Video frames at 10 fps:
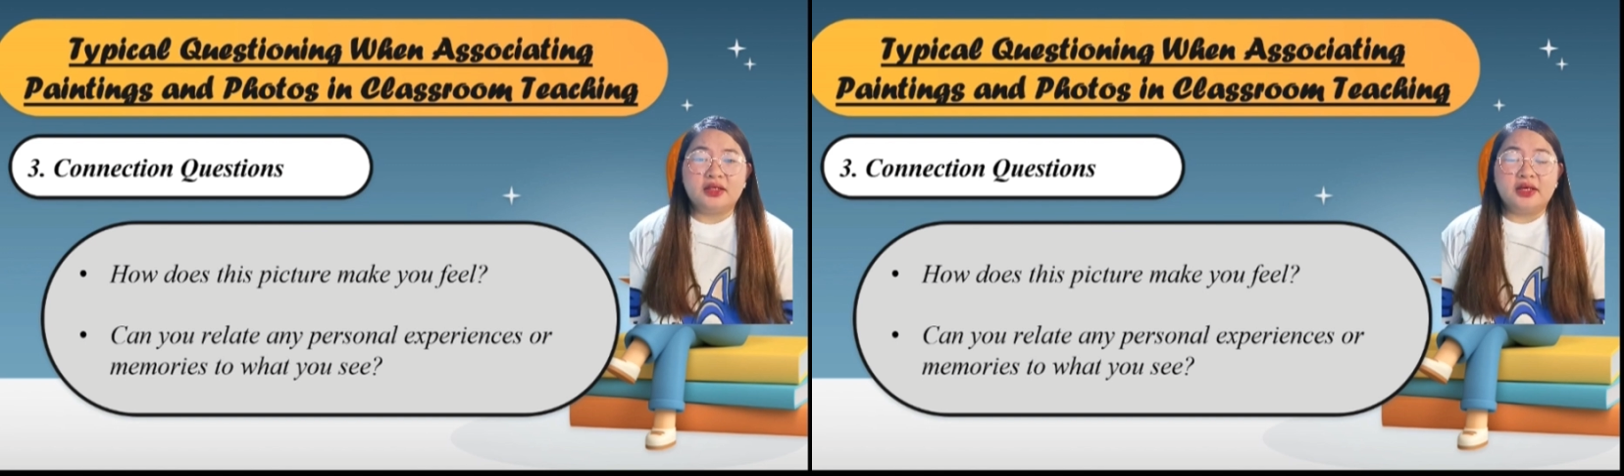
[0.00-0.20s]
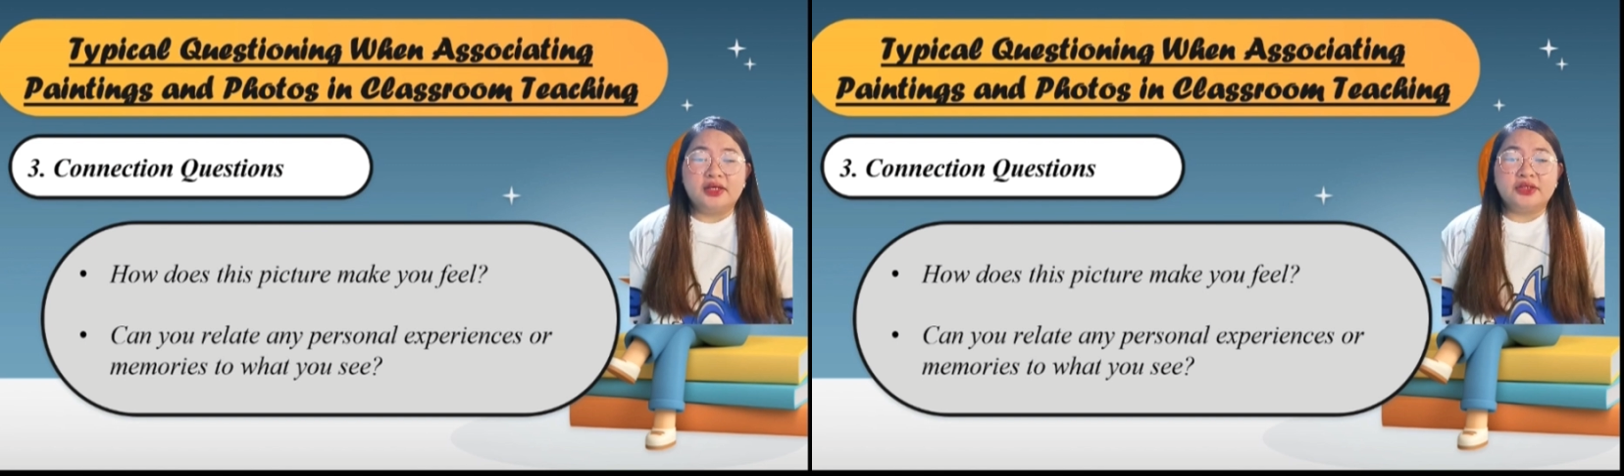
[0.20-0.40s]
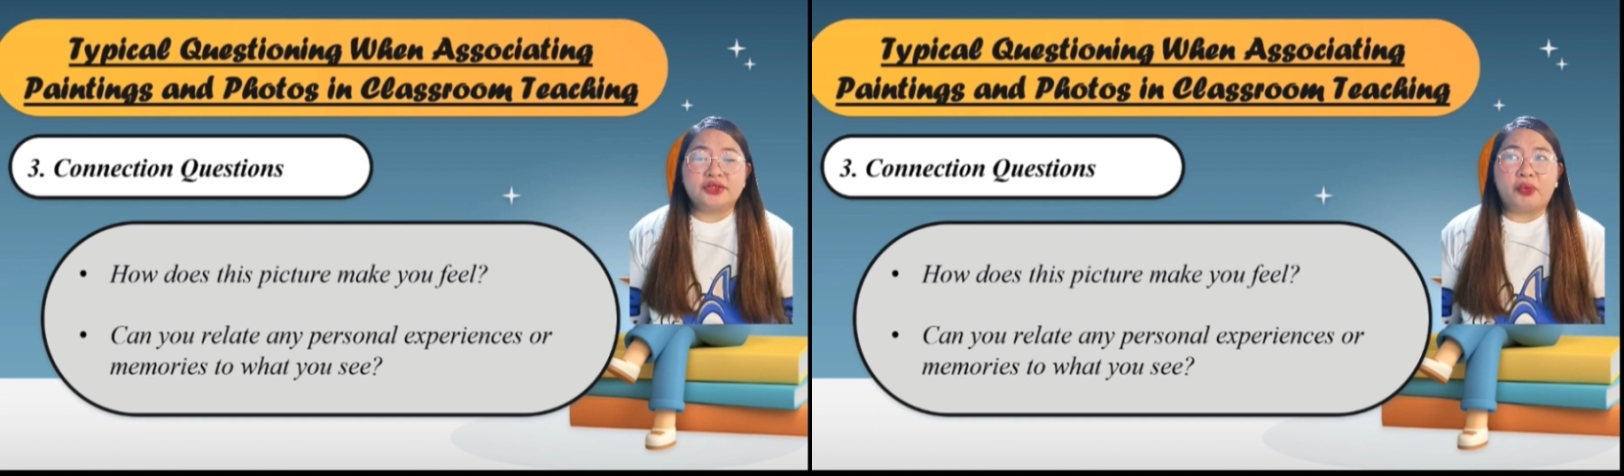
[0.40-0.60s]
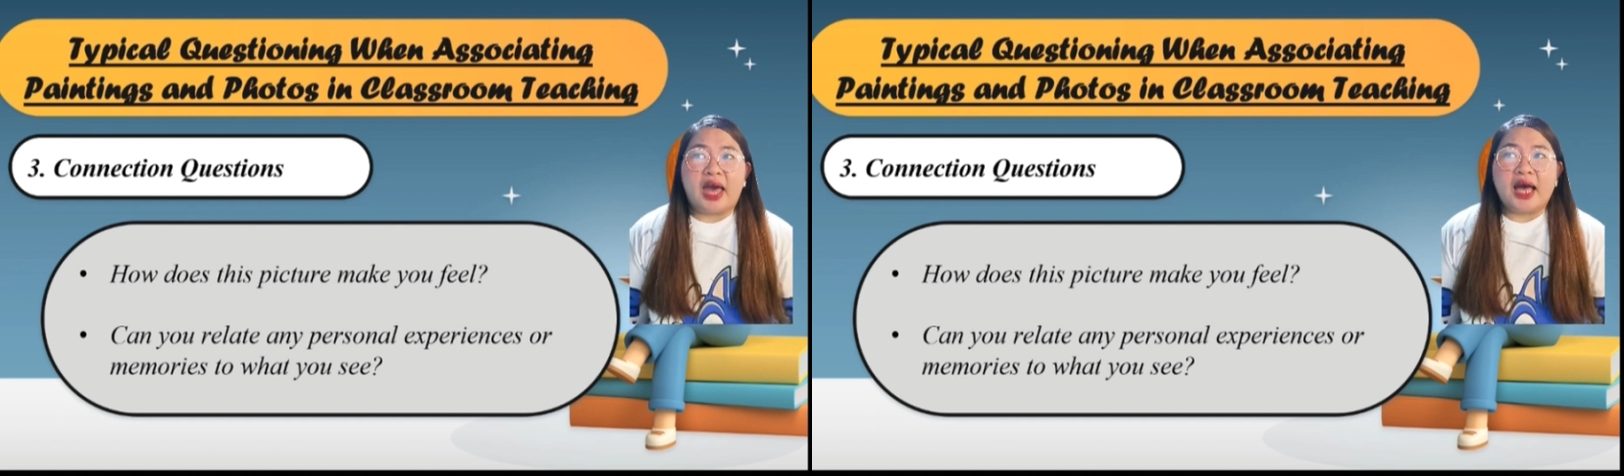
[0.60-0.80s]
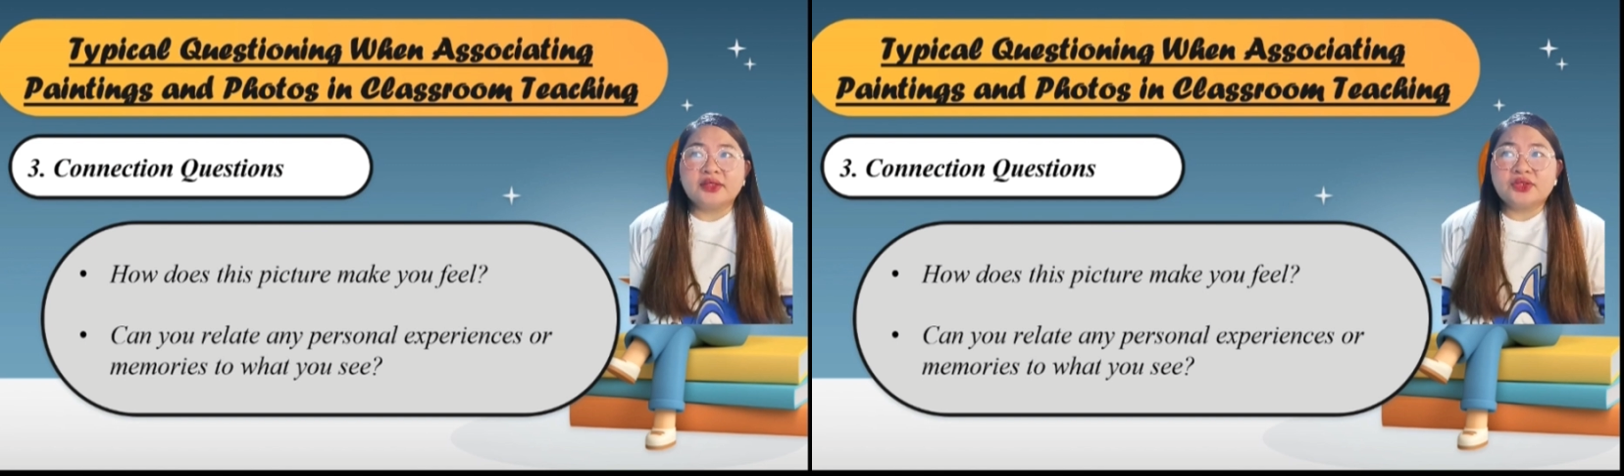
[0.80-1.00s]
So
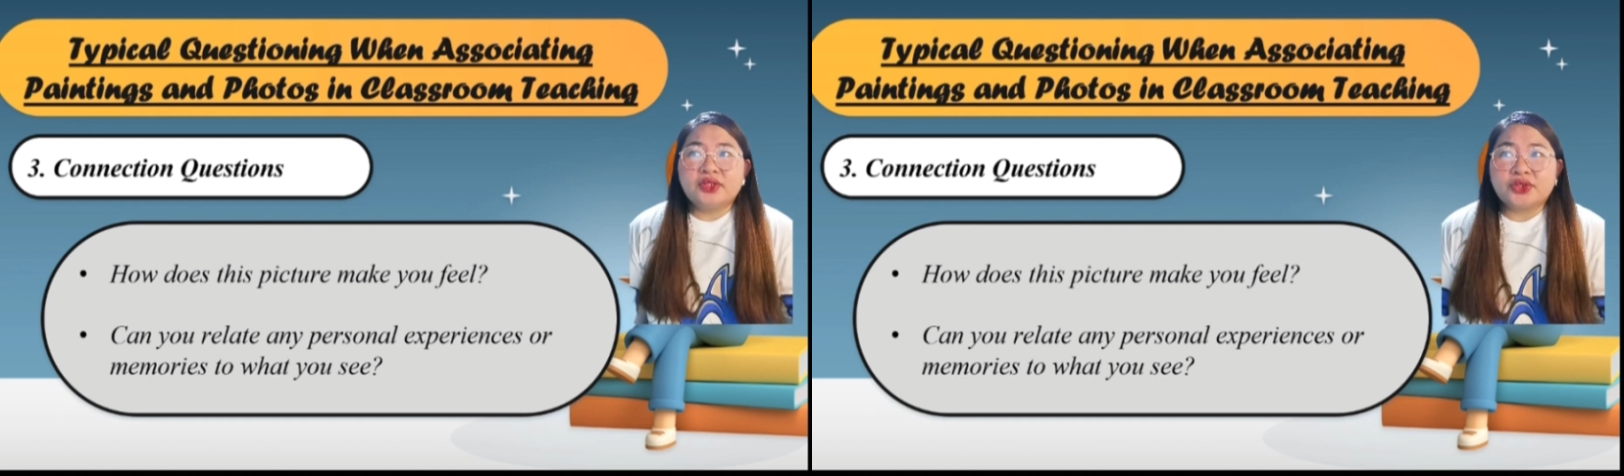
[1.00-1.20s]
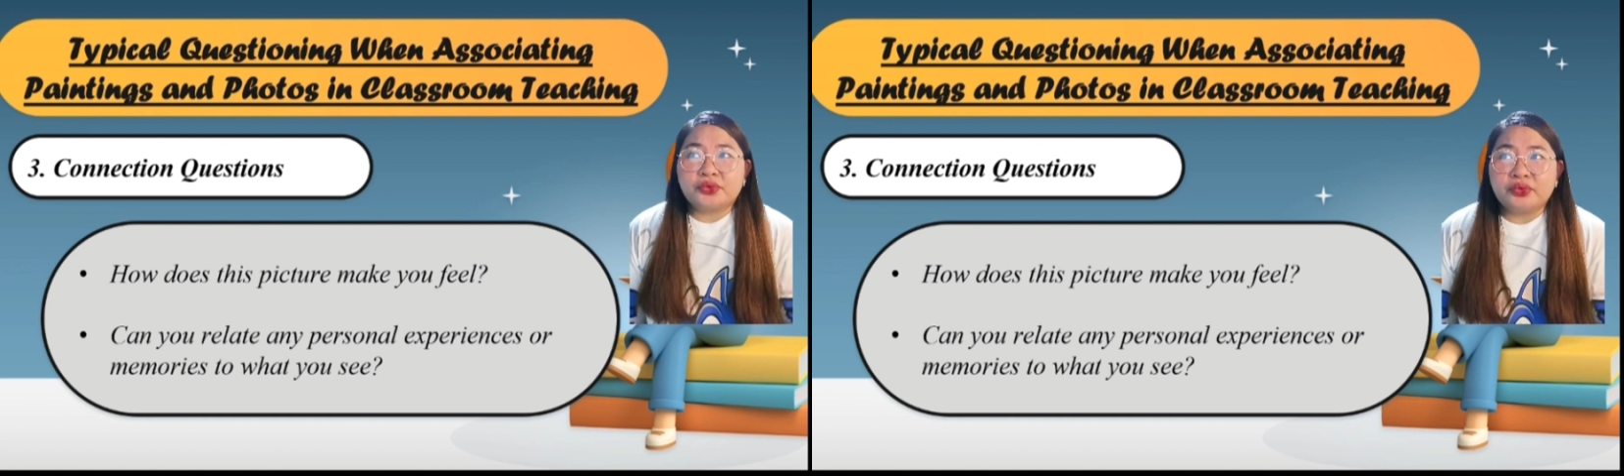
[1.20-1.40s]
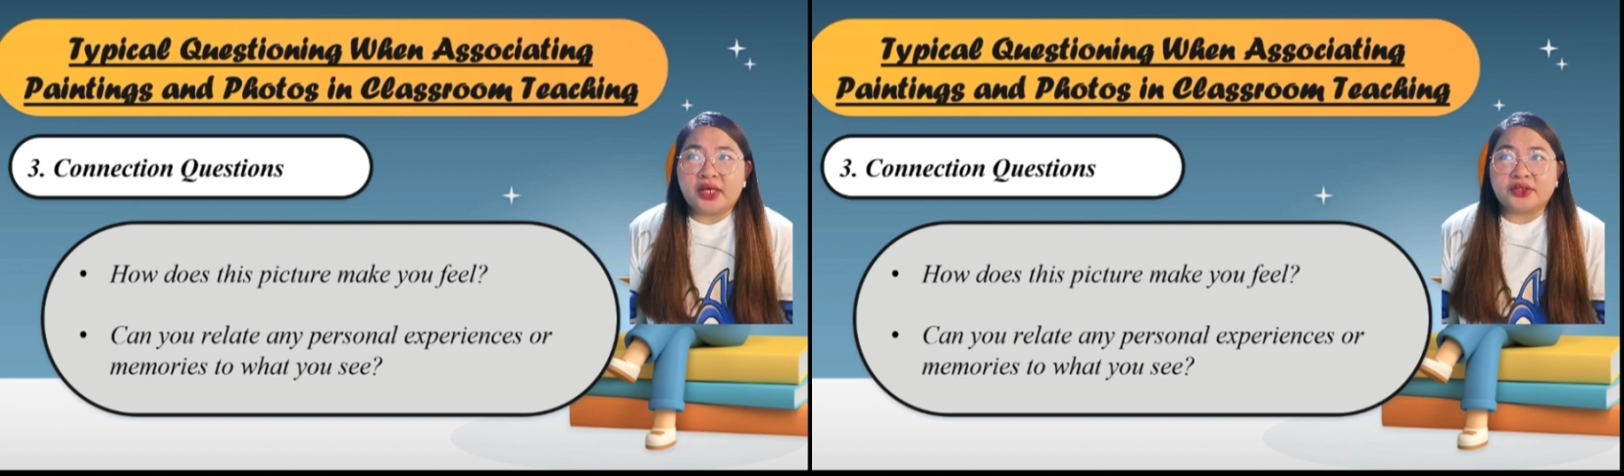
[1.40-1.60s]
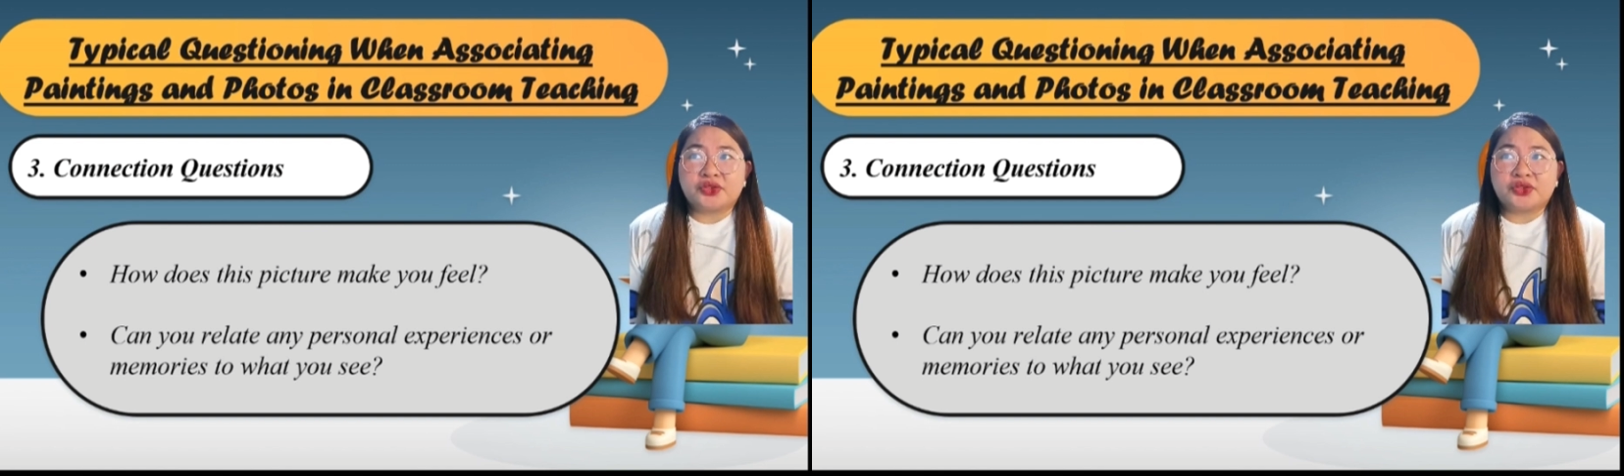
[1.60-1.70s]
ask the students to